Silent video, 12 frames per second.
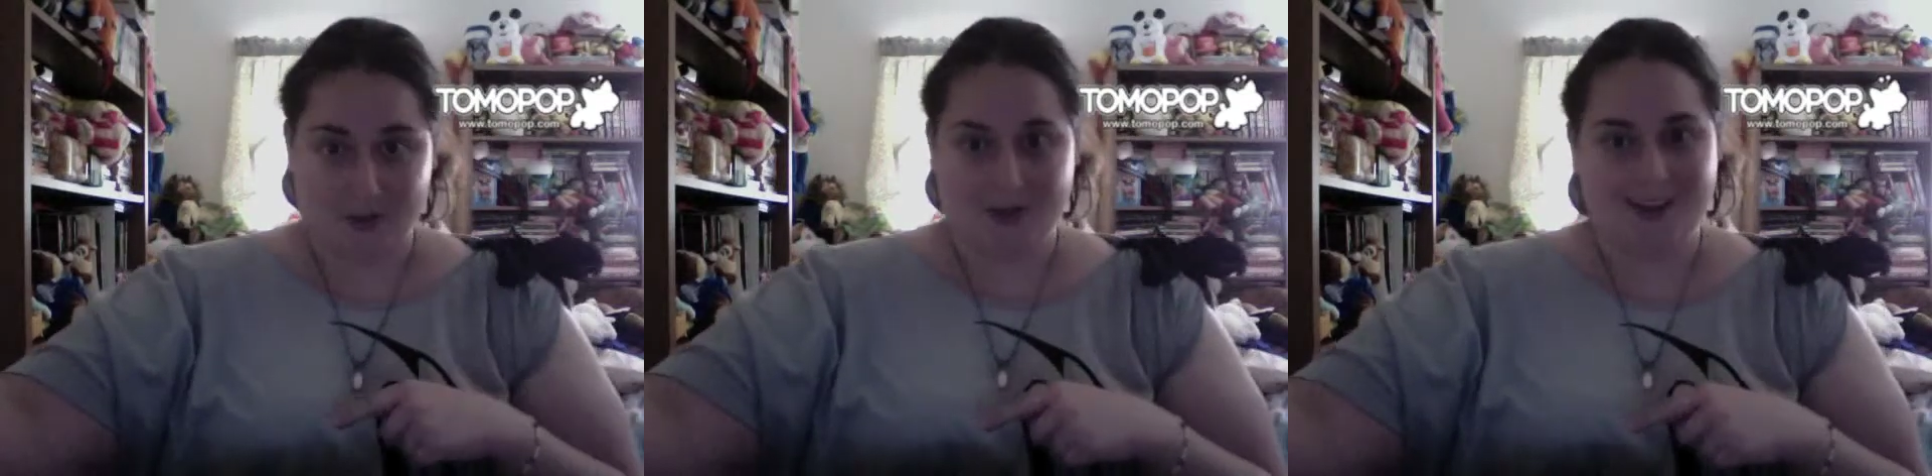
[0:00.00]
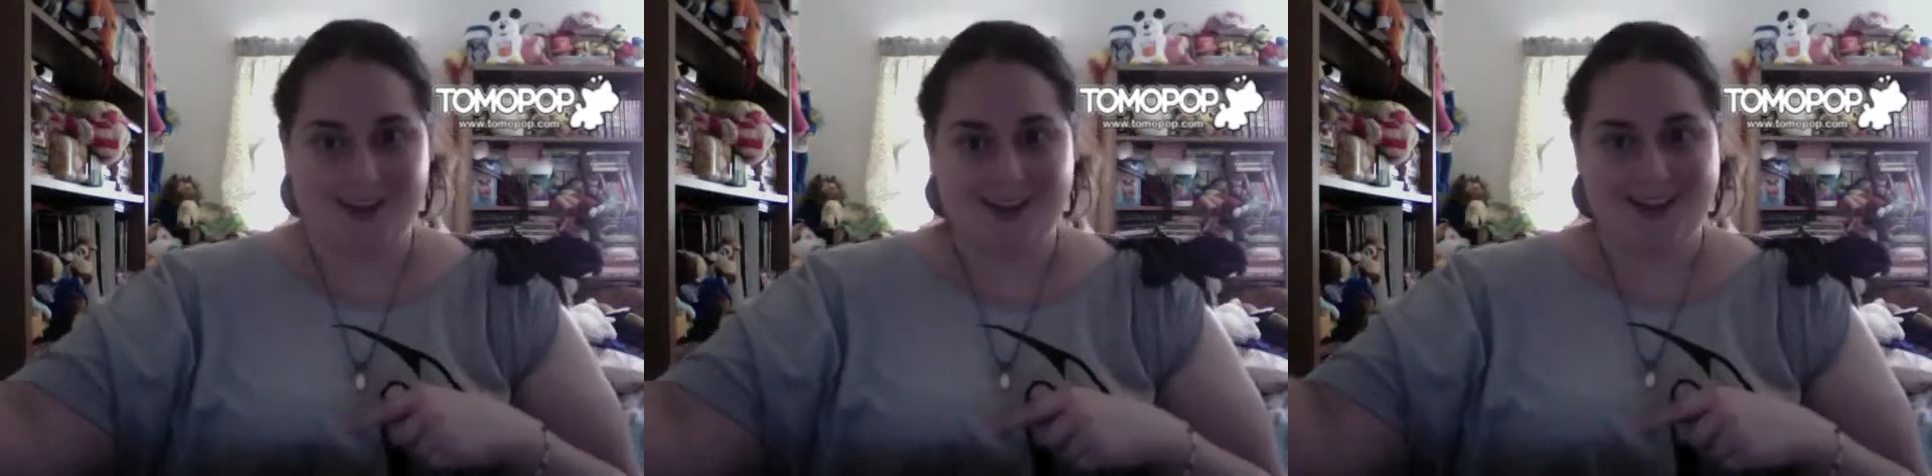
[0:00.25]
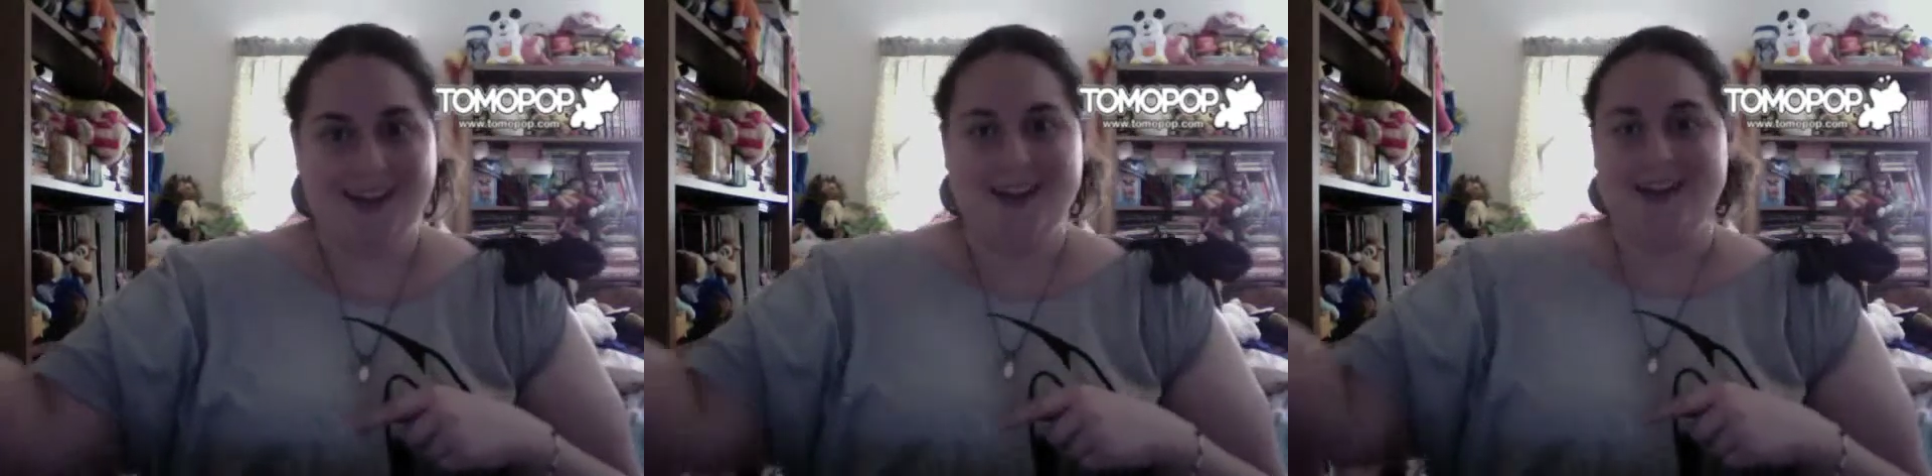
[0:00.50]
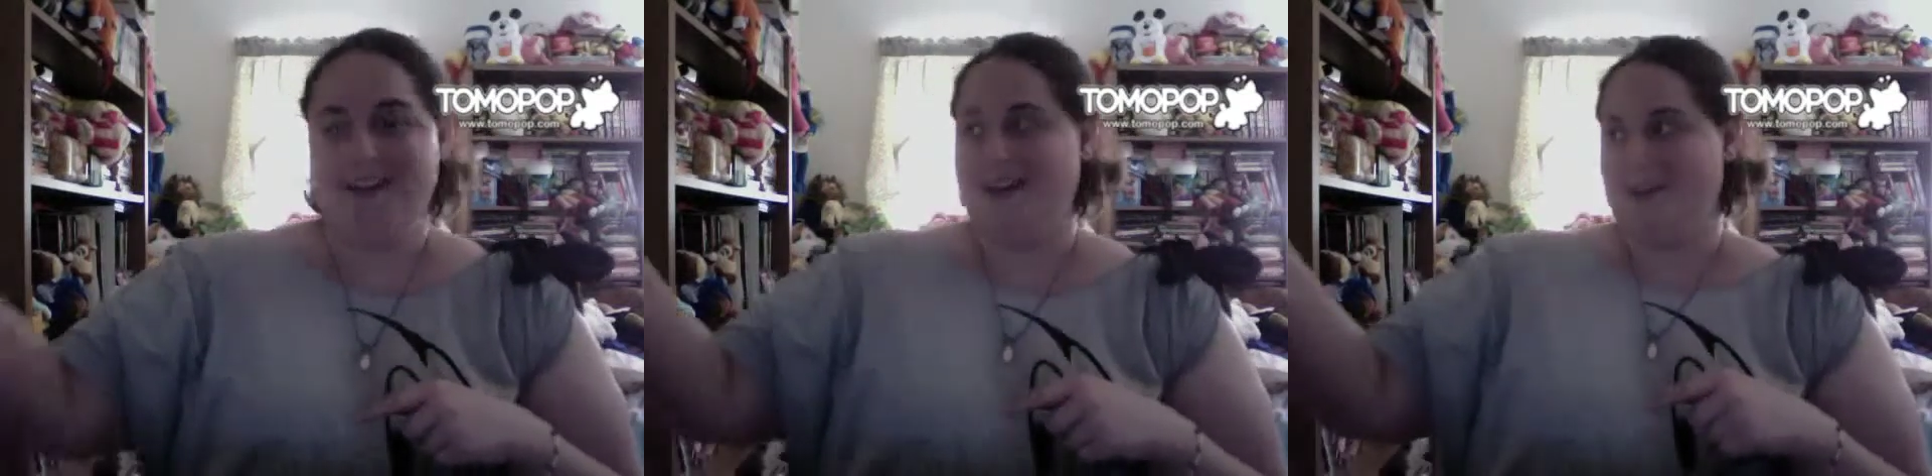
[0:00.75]
get to
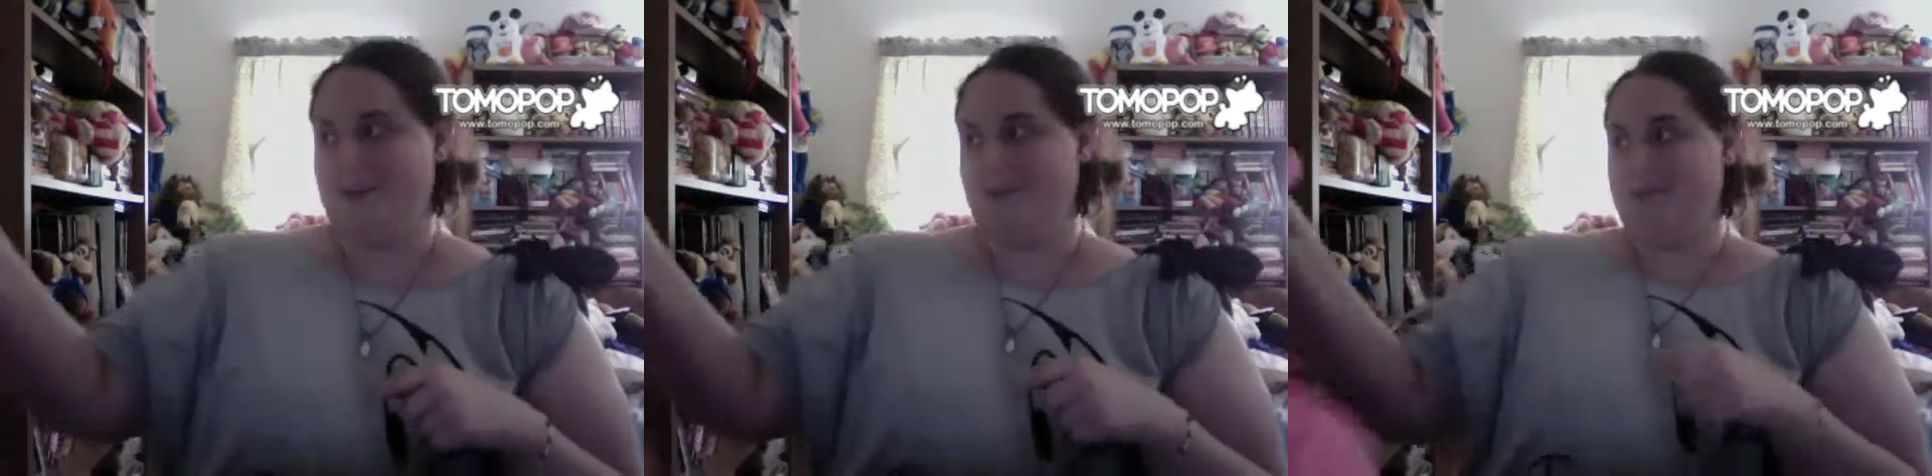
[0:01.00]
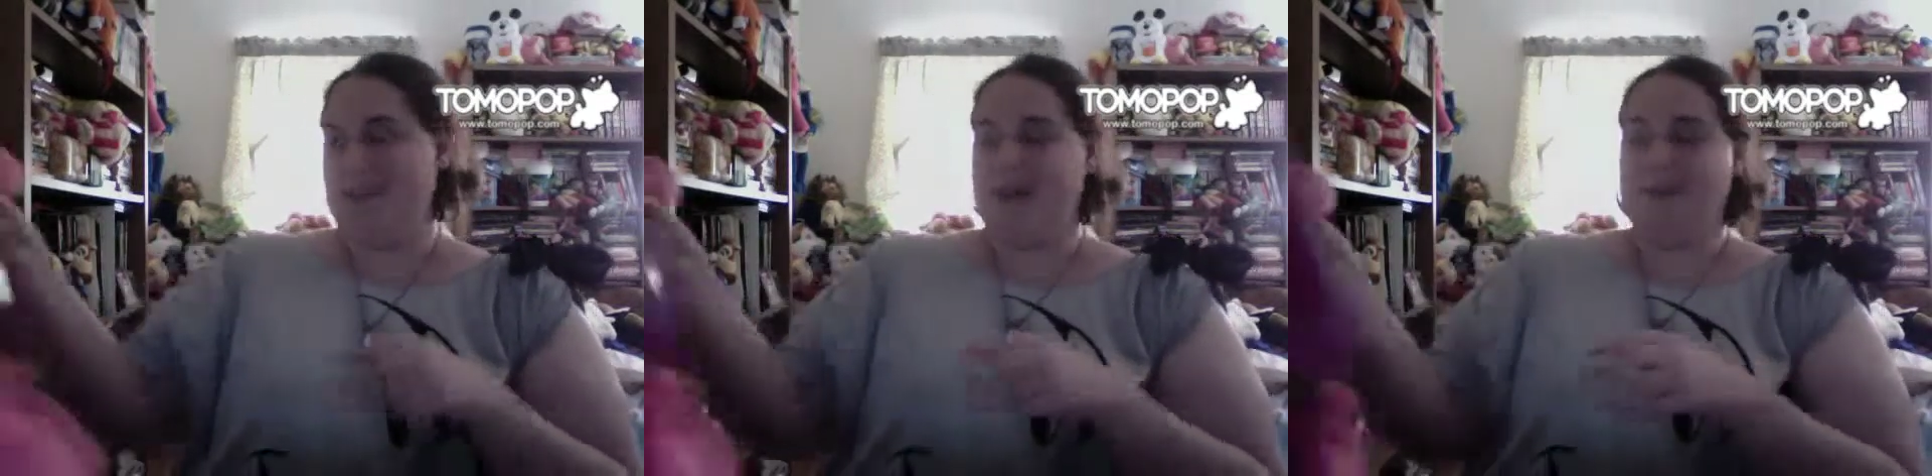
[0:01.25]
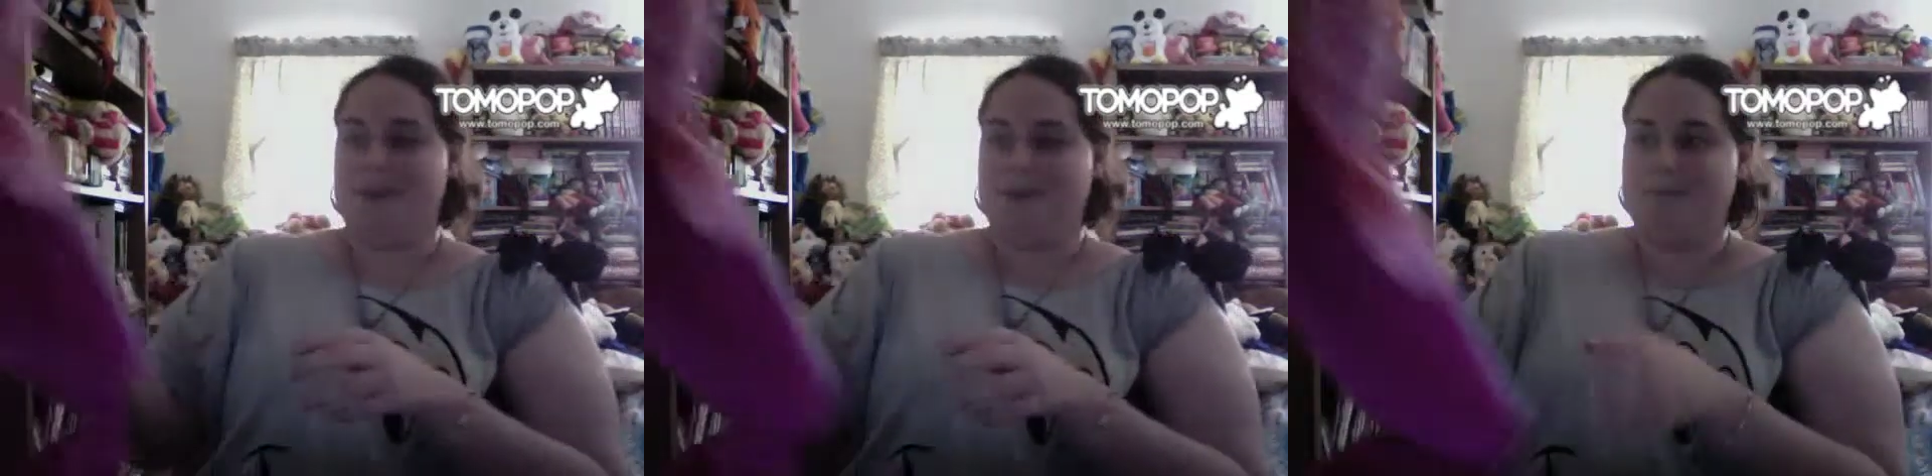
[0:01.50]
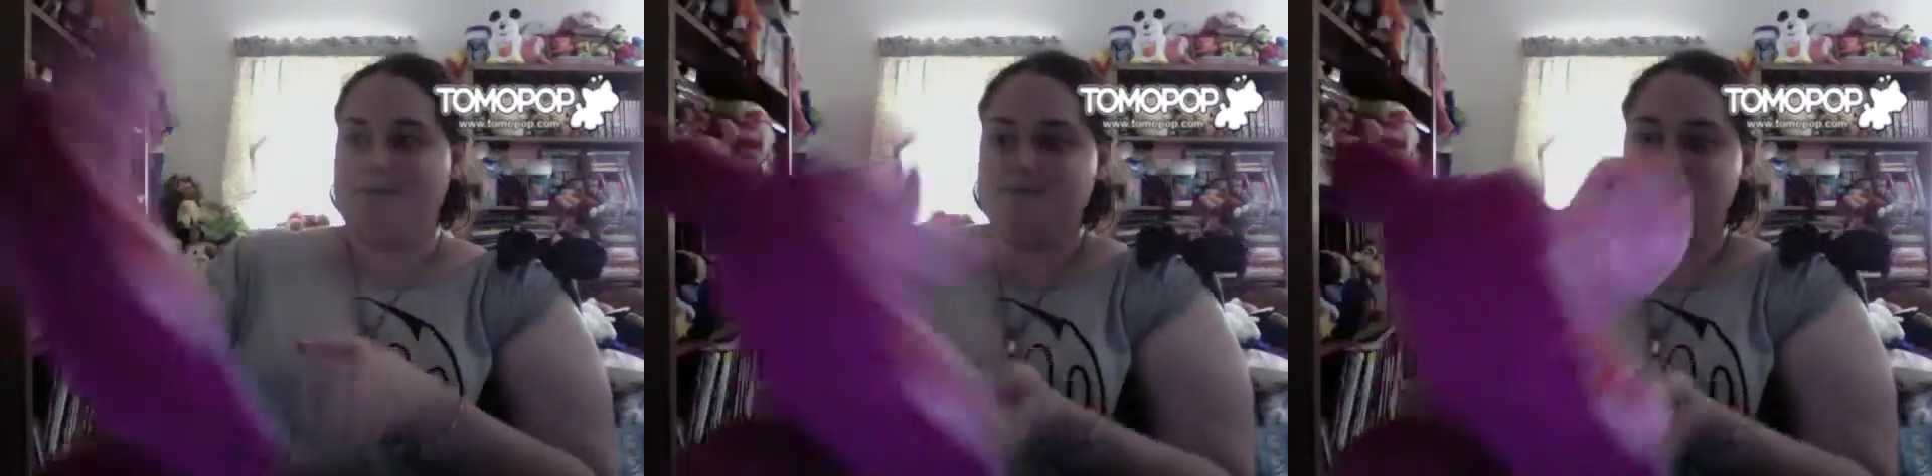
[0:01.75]
the
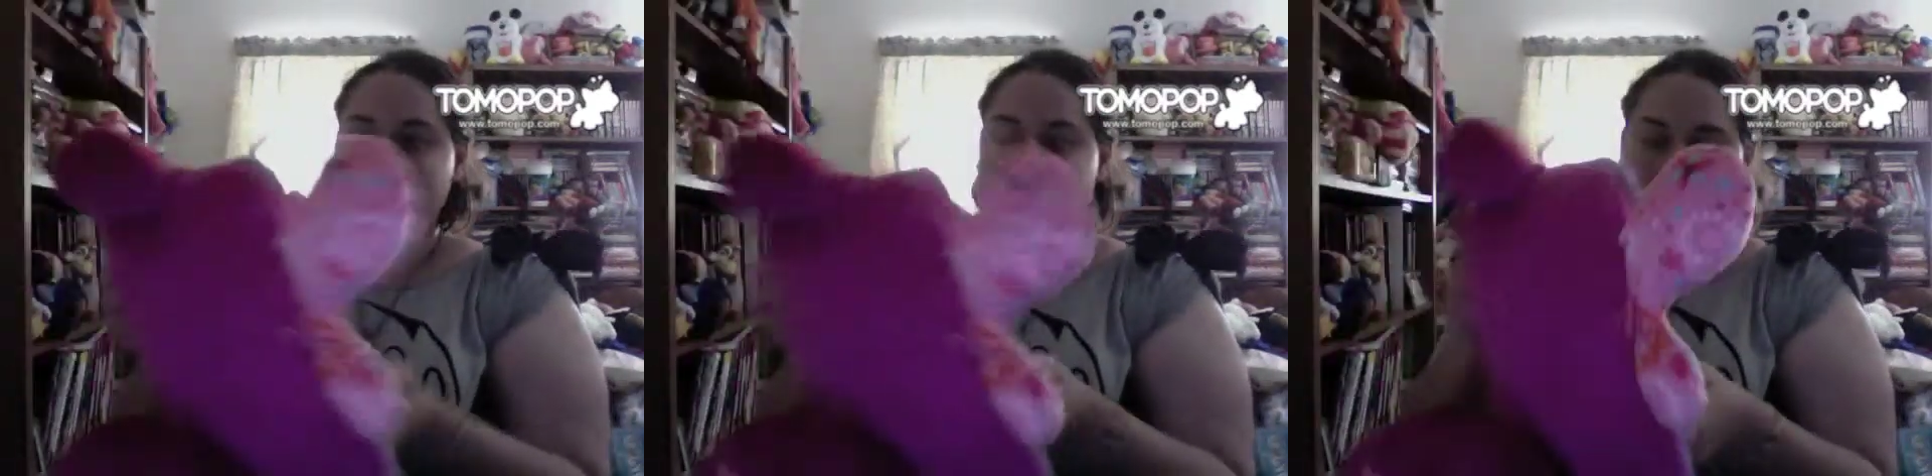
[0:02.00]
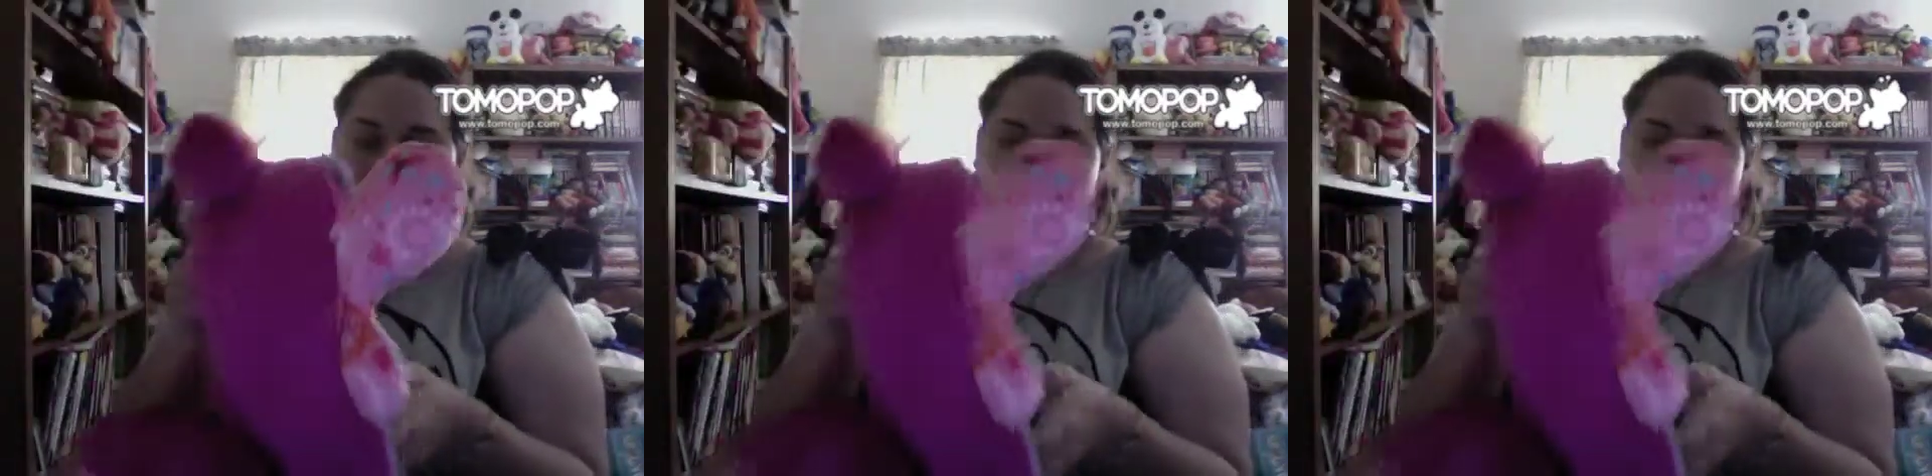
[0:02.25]
tablet.